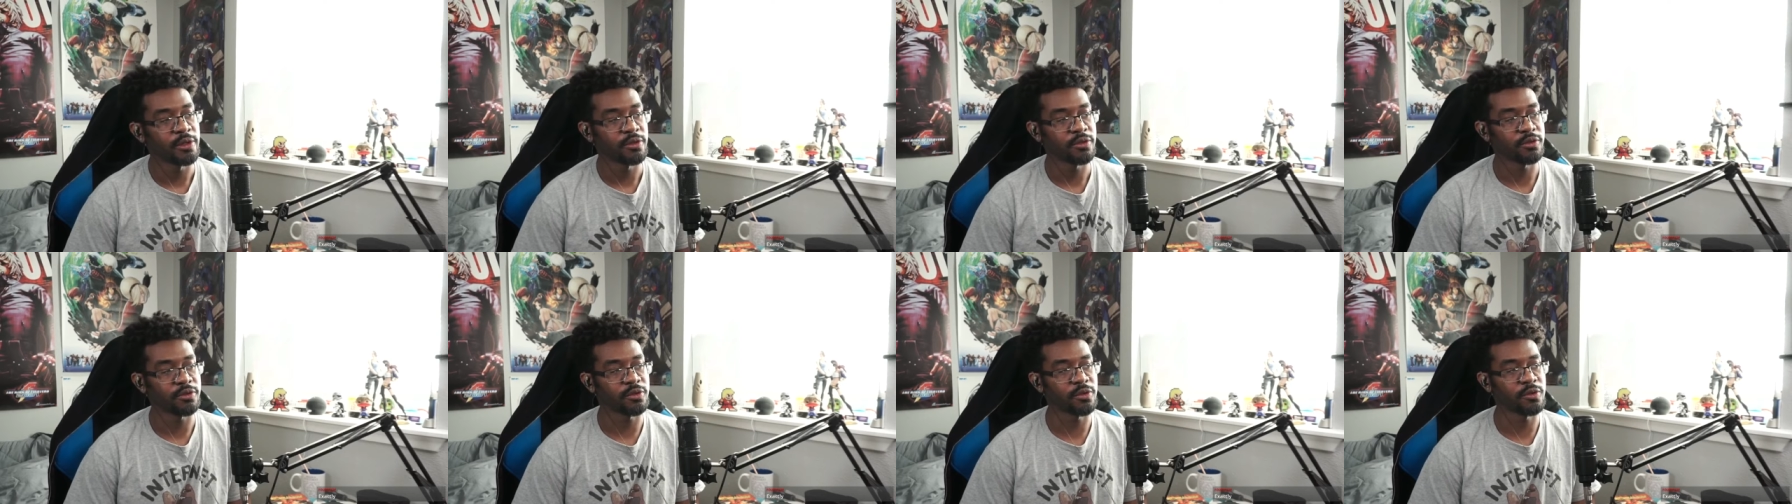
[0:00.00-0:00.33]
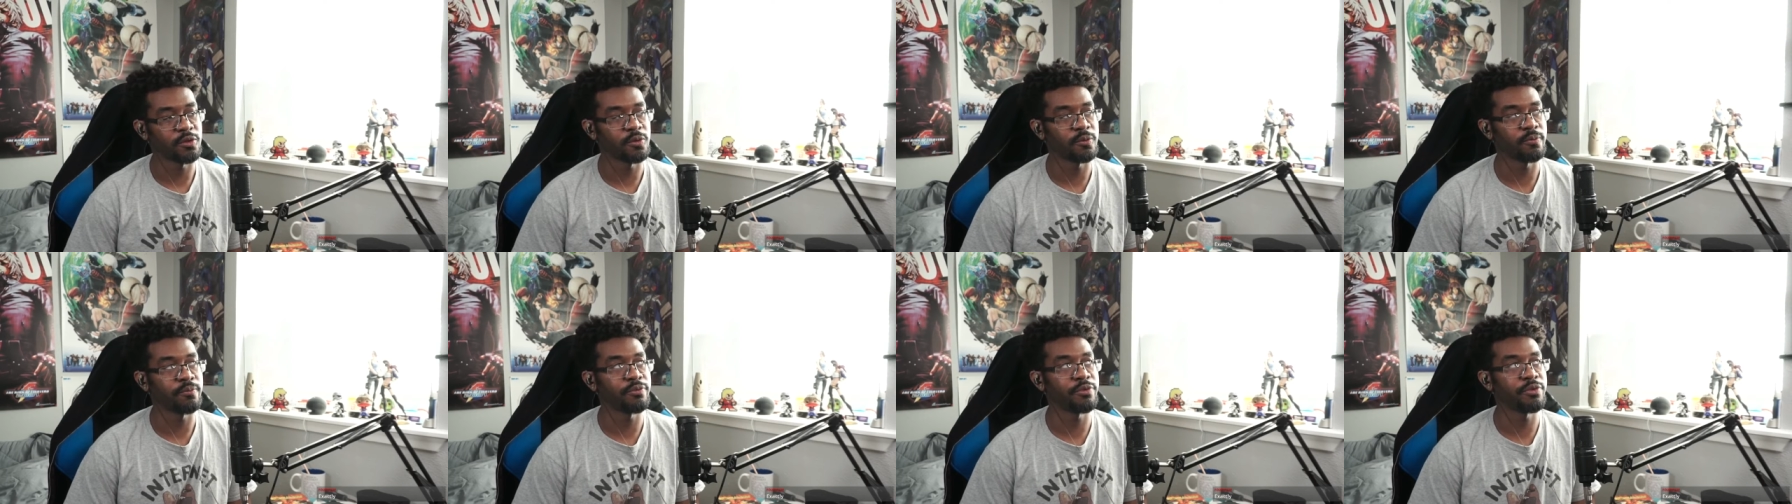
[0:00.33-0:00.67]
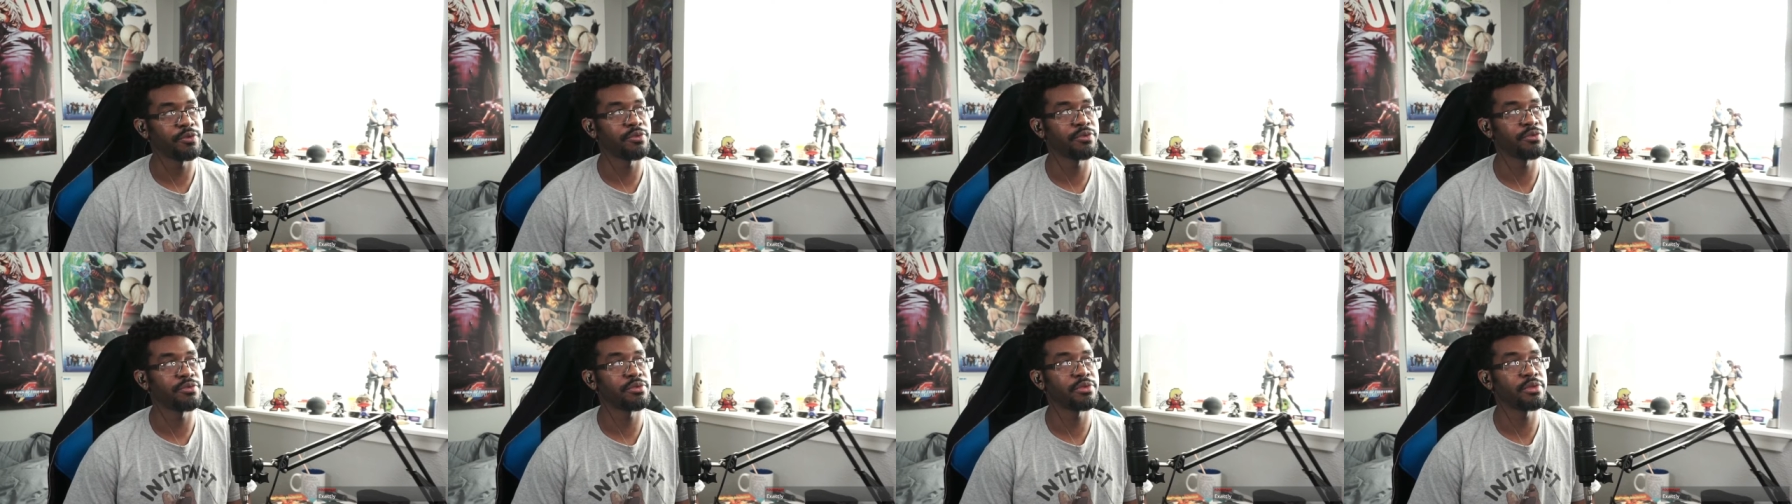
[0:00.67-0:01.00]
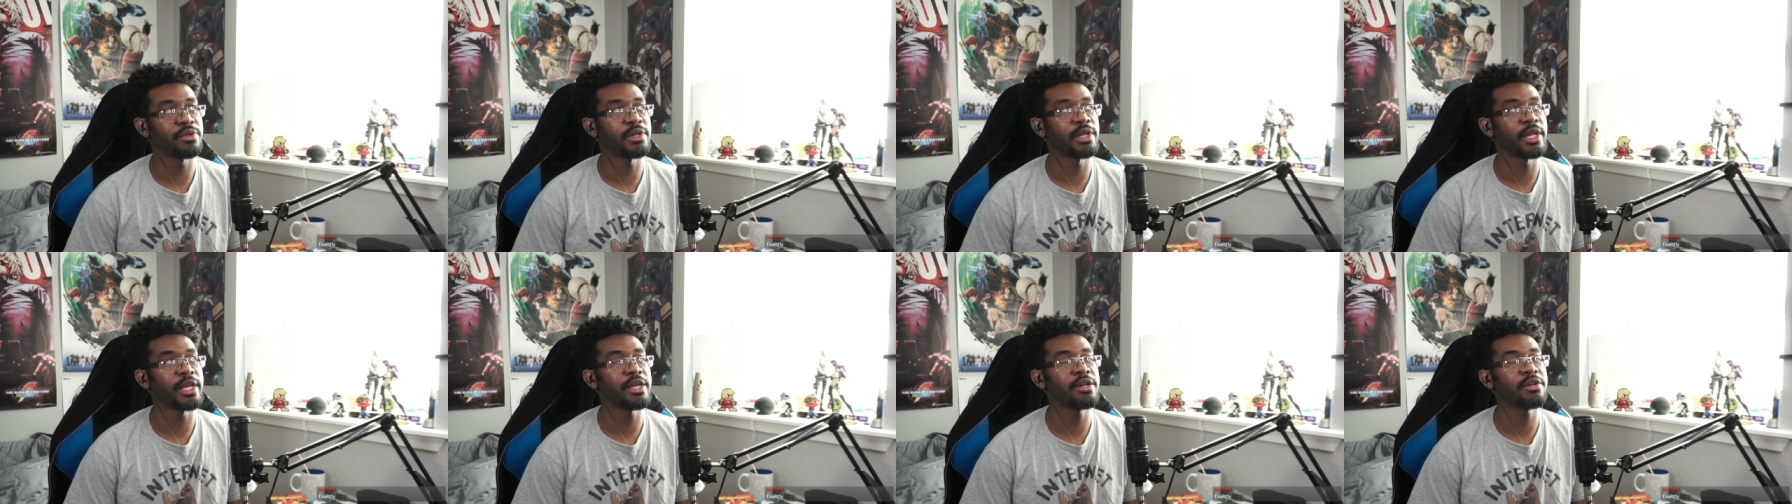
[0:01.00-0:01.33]
So
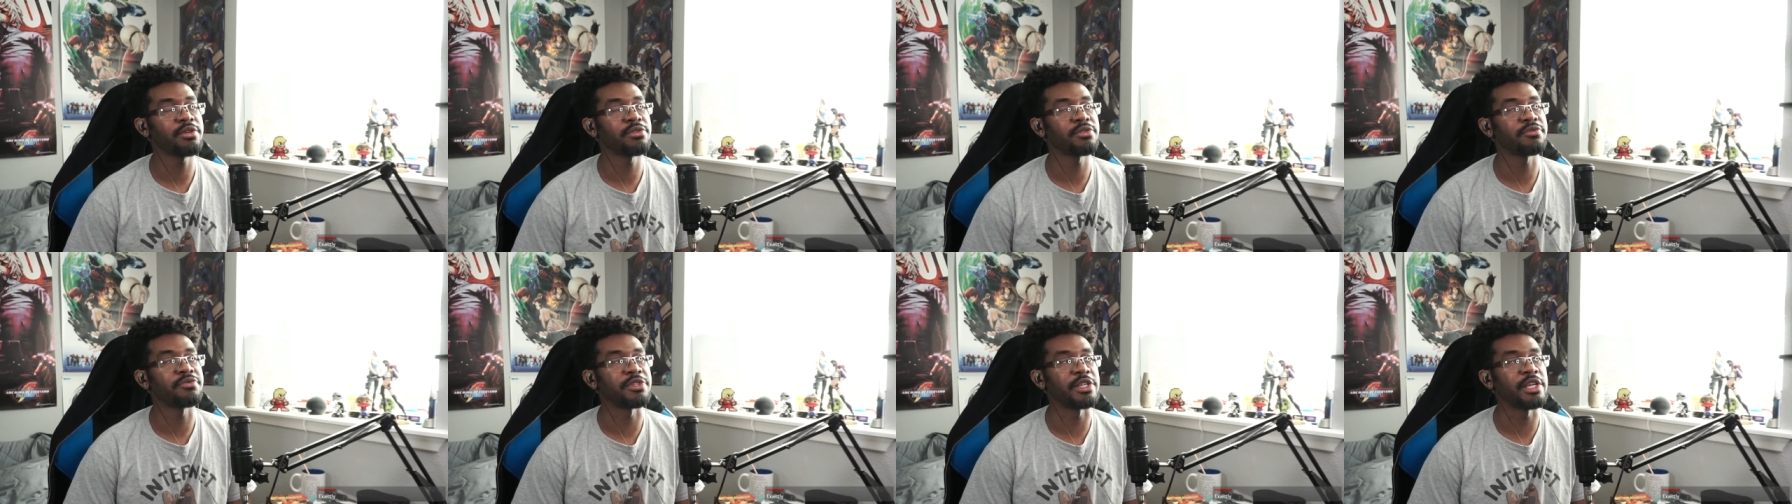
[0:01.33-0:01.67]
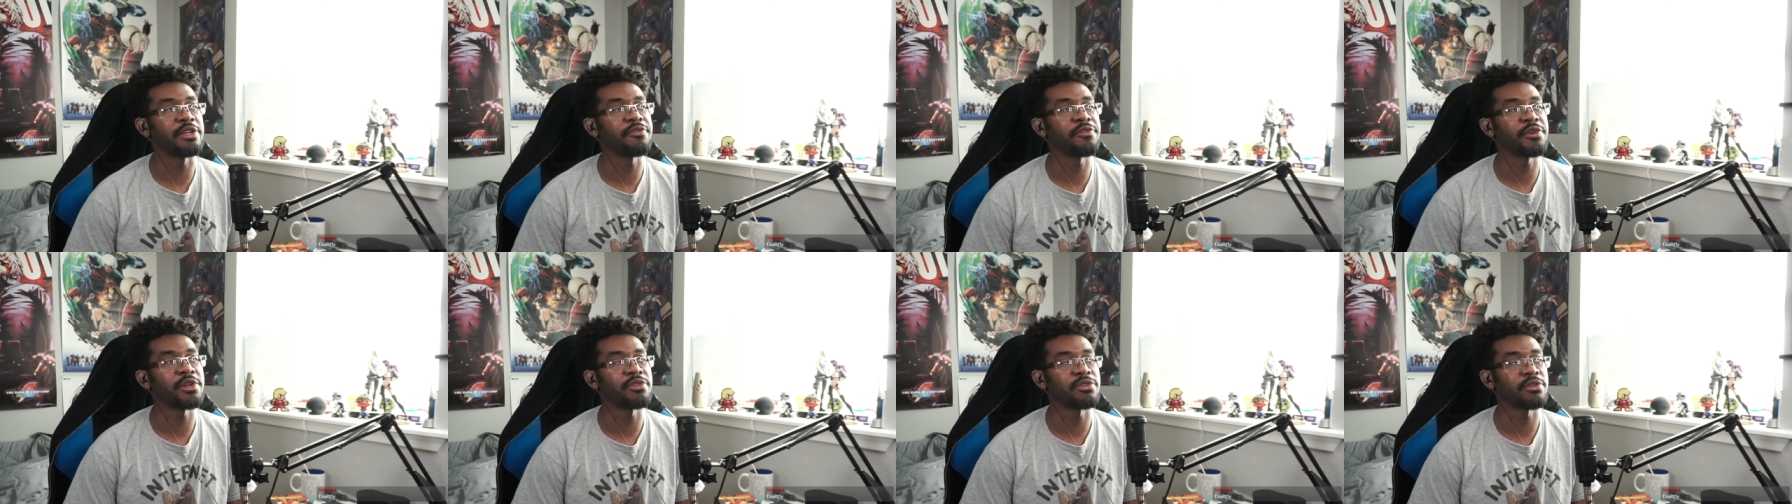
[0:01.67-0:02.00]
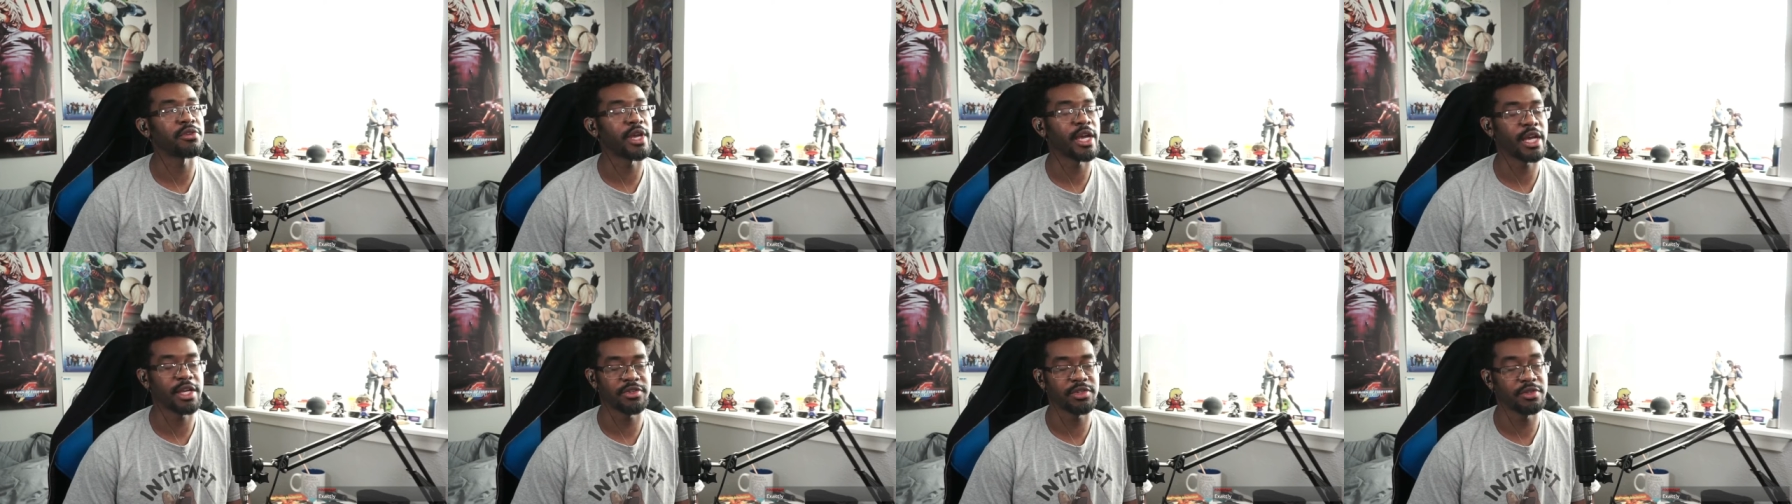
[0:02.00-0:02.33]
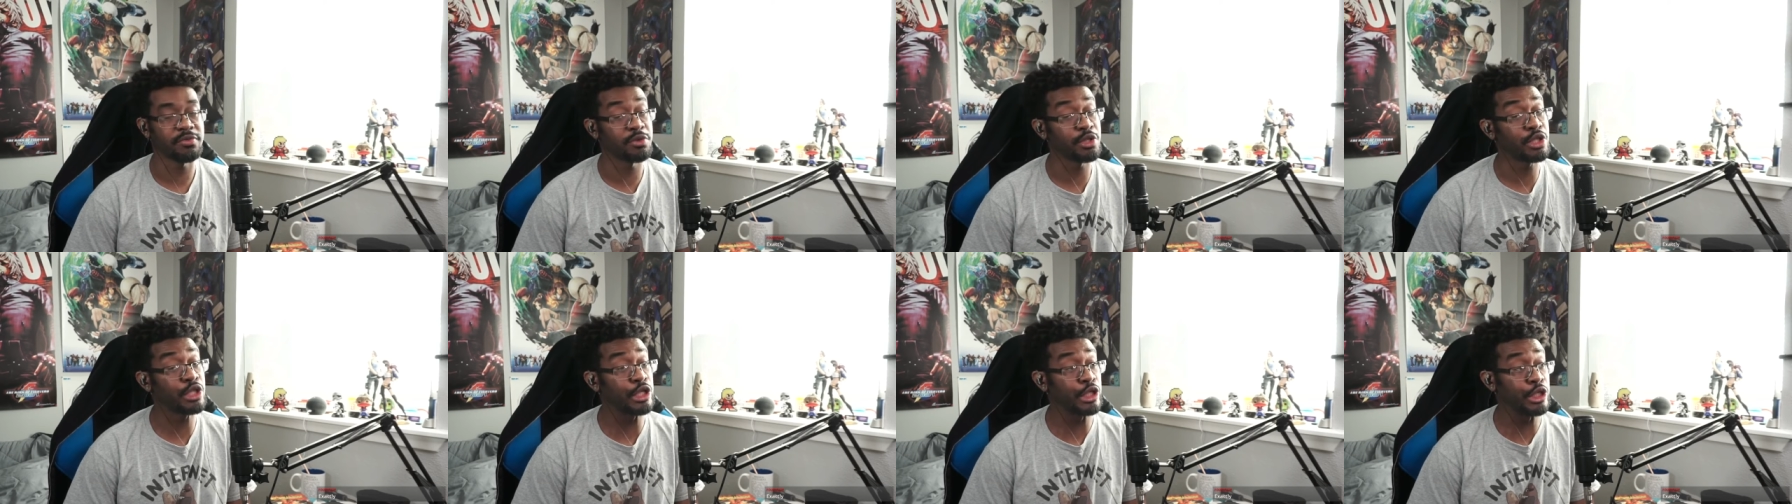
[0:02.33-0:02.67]
the layers of defense are actually really